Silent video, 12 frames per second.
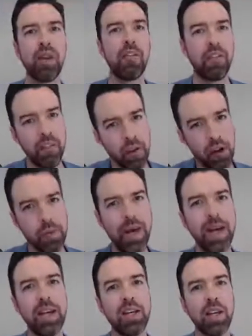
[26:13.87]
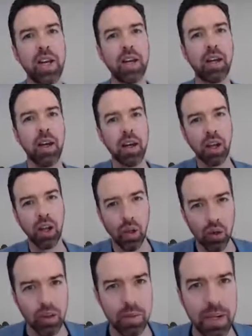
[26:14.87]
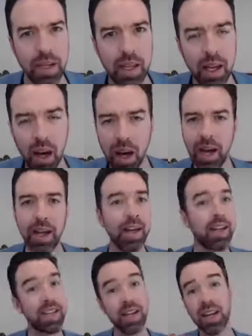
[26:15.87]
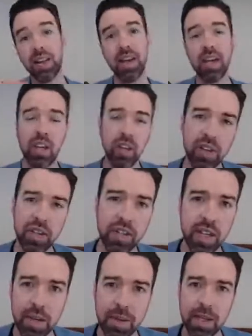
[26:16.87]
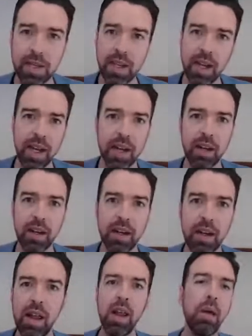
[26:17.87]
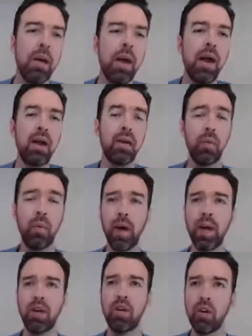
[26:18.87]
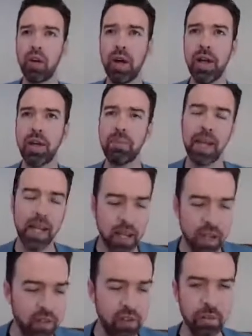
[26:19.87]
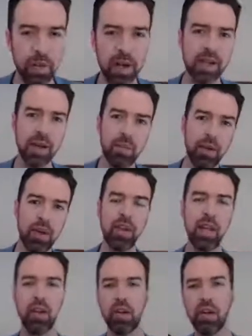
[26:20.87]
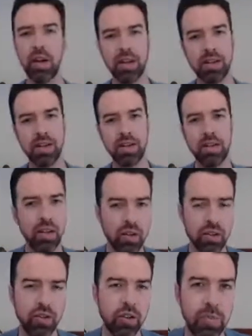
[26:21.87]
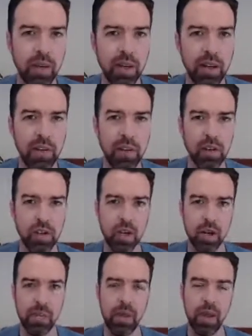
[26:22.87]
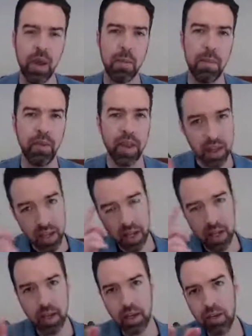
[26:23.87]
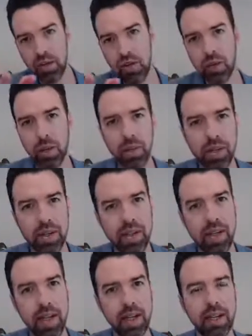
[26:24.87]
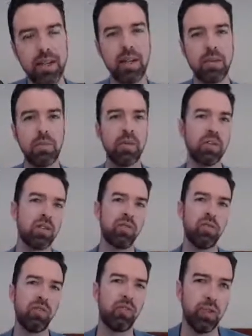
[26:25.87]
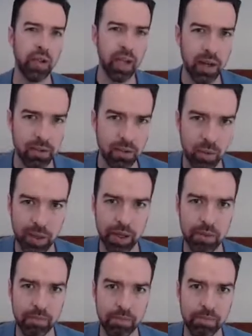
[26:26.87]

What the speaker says: firm handshake, look them in the eye, say, thank you for seeing me today. When you're being interviewed by somebody, they're not only assessing your suitability for the job, but they're thinking, do I want to sit next to this person for 40 hours a week?